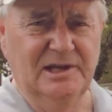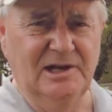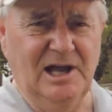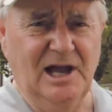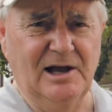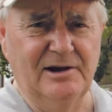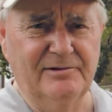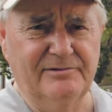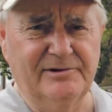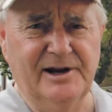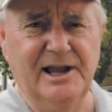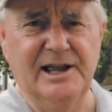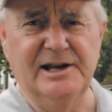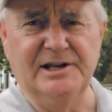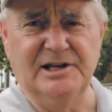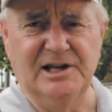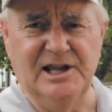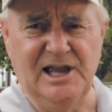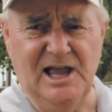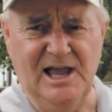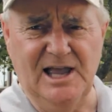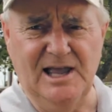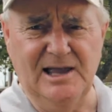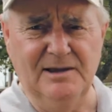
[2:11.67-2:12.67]
overhead
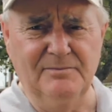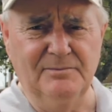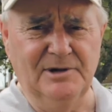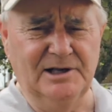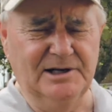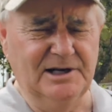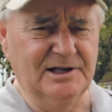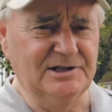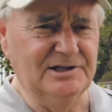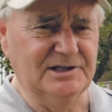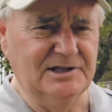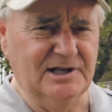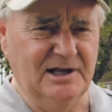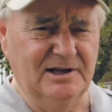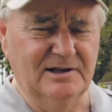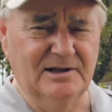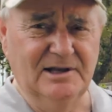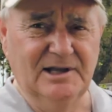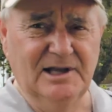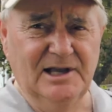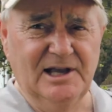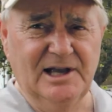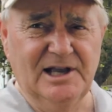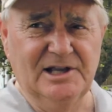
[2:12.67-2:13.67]
cam, and
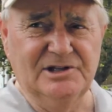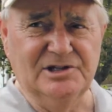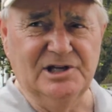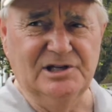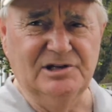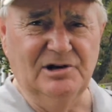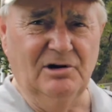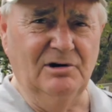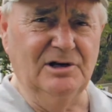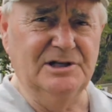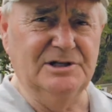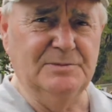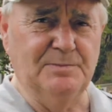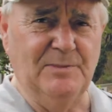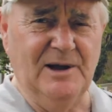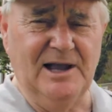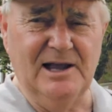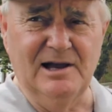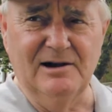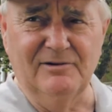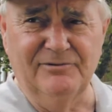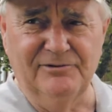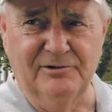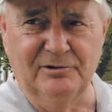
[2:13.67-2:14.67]
it's a nice
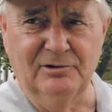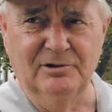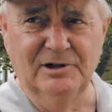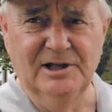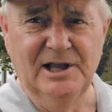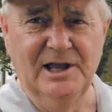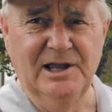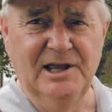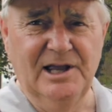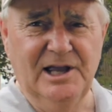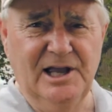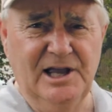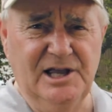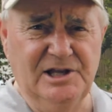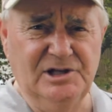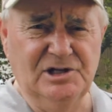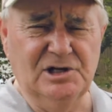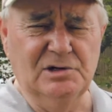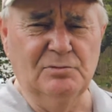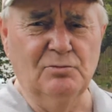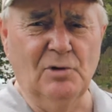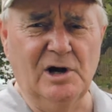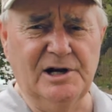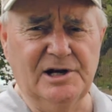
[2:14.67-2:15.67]
powerful
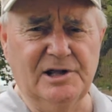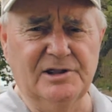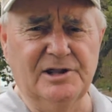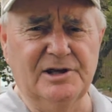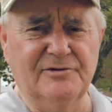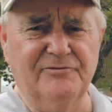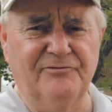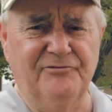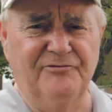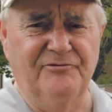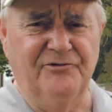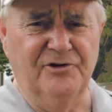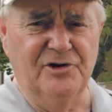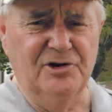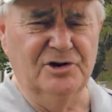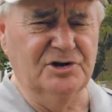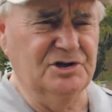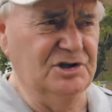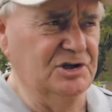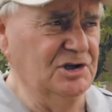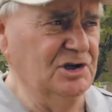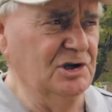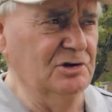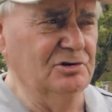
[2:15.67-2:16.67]
engine, one of the
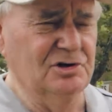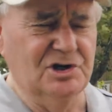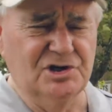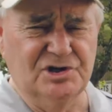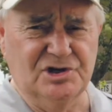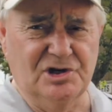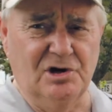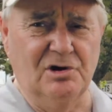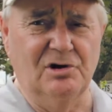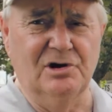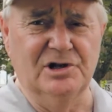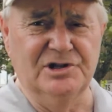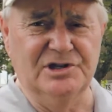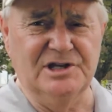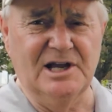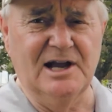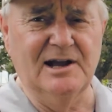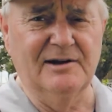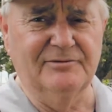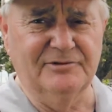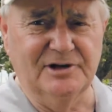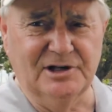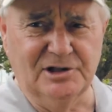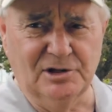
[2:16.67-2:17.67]
first new designs
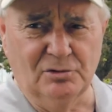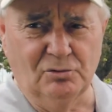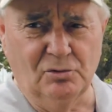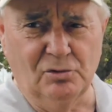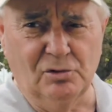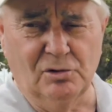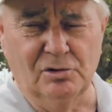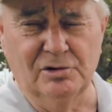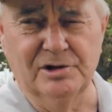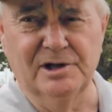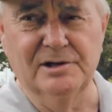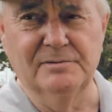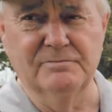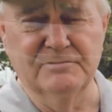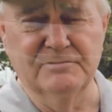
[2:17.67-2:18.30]
after the war that